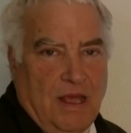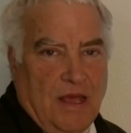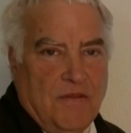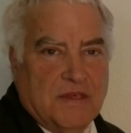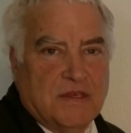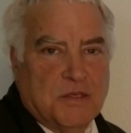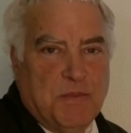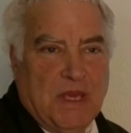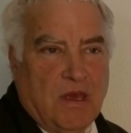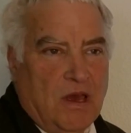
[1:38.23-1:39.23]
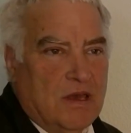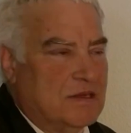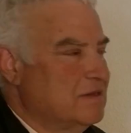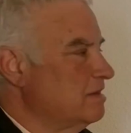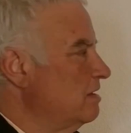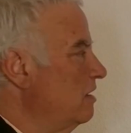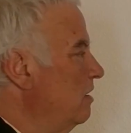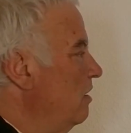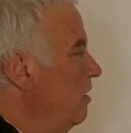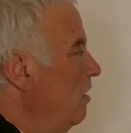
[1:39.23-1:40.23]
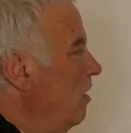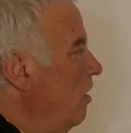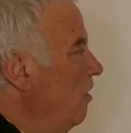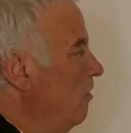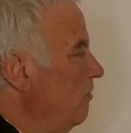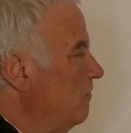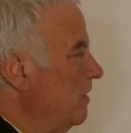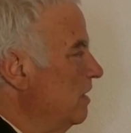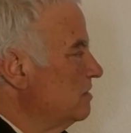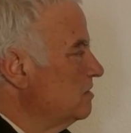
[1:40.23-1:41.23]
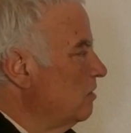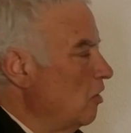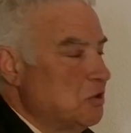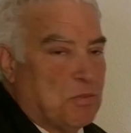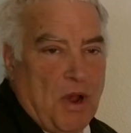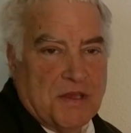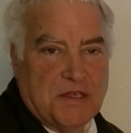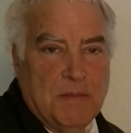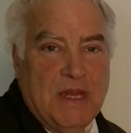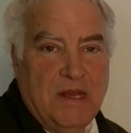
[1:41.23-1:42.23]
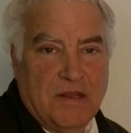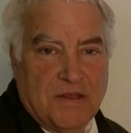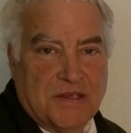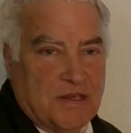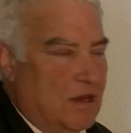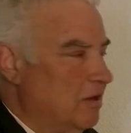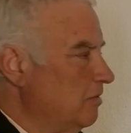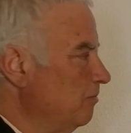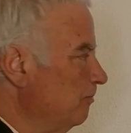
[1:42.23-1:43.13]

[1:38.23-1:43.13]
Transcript: And this is because of its close proximity to the sun,